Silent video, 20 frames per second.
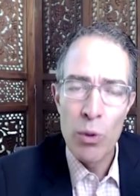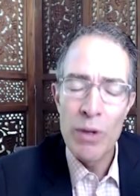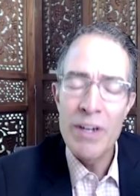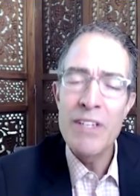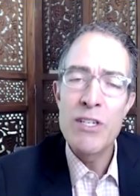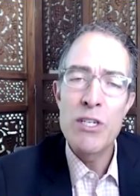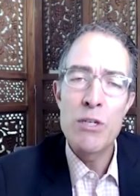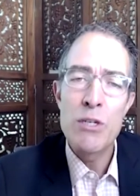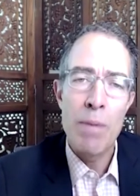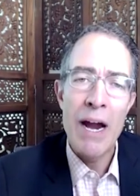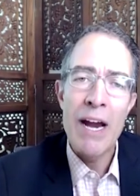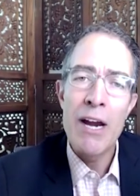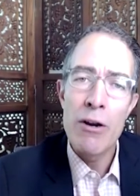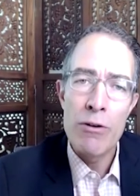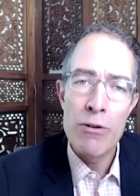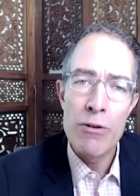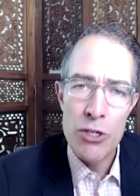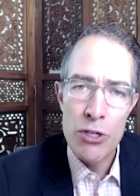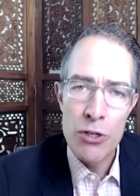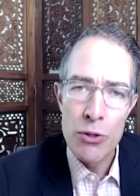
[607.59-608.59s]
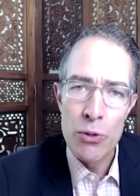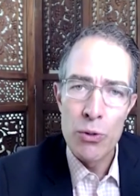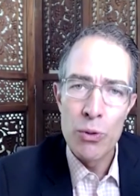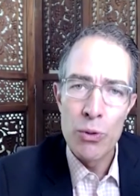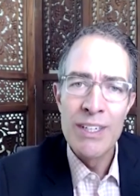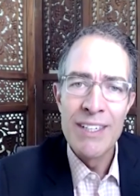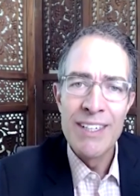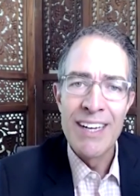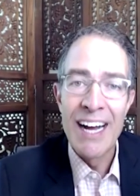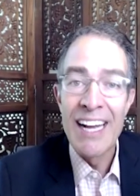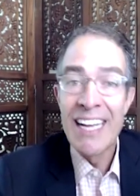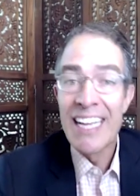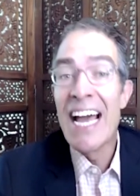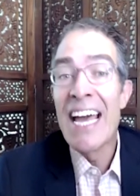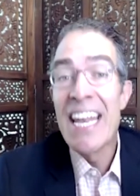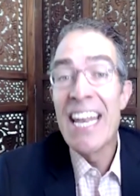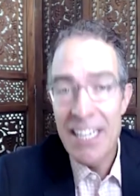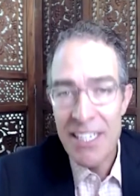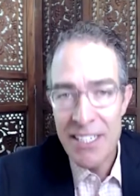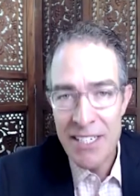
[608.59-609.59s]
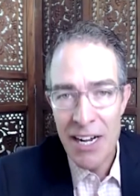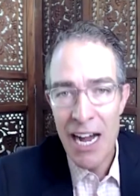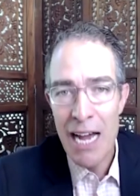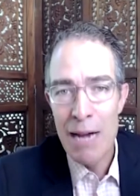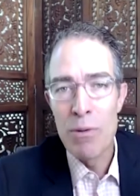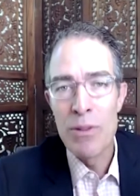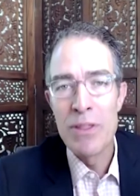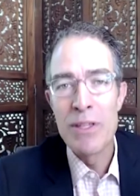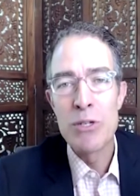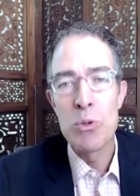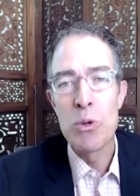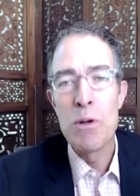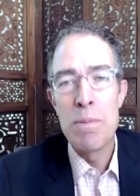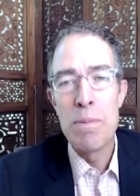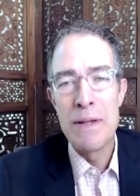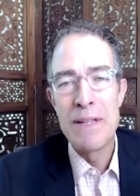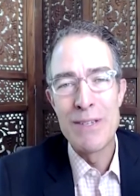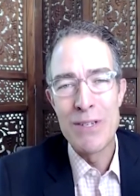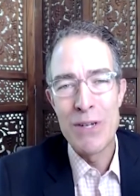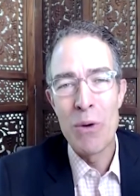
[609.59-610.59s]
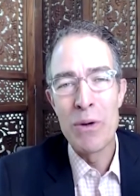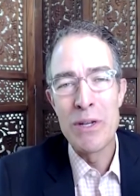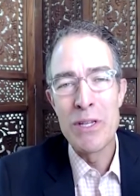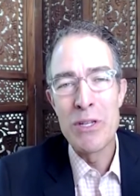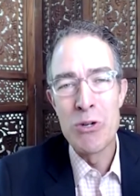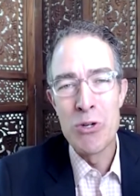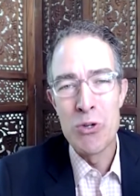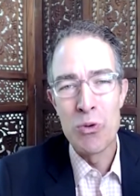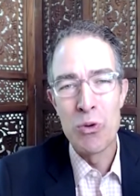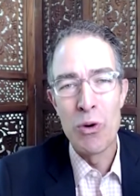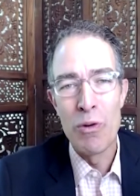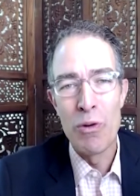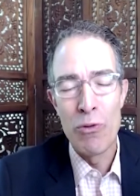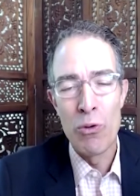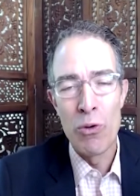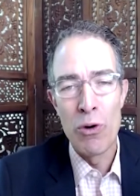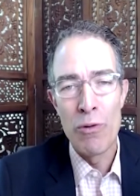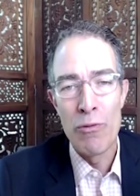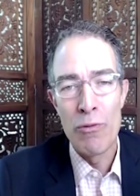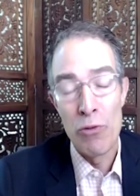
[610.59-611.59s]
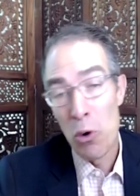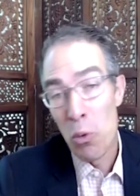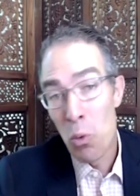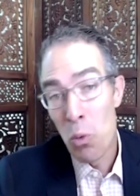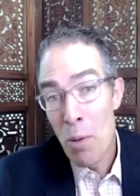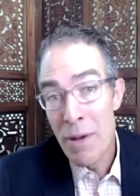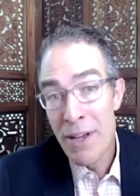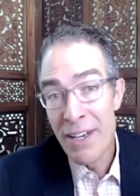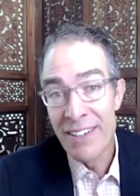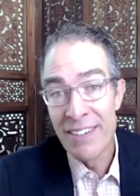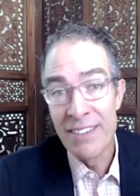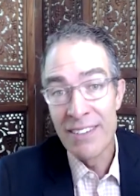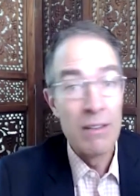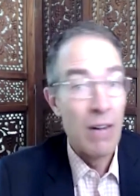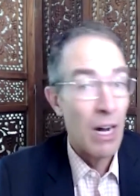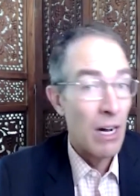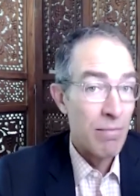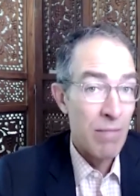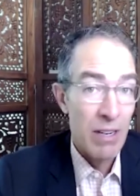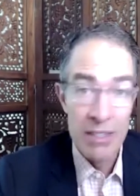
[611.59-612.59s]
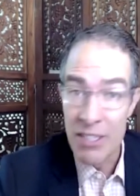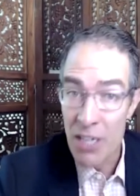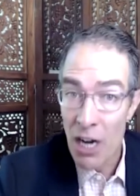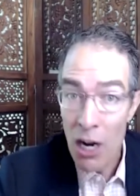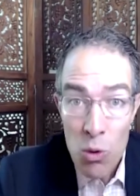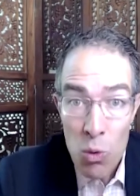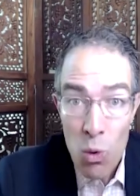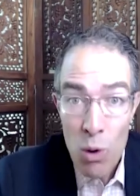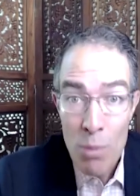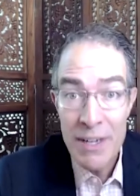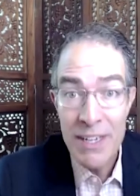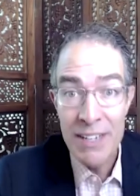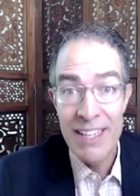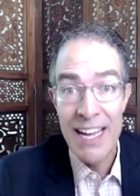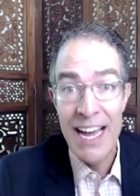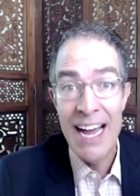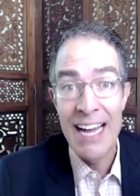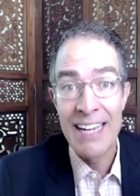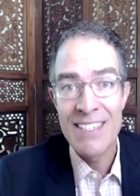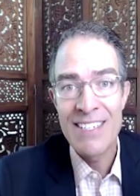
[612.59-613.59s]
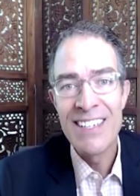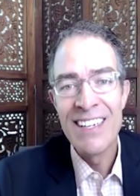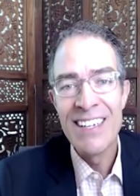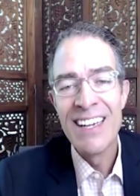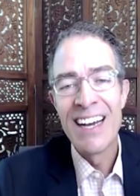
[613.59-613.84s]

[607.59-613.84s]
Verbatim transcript: What inspired you again at a time when this would have been so unusual for for a woman, a, a young woman at that,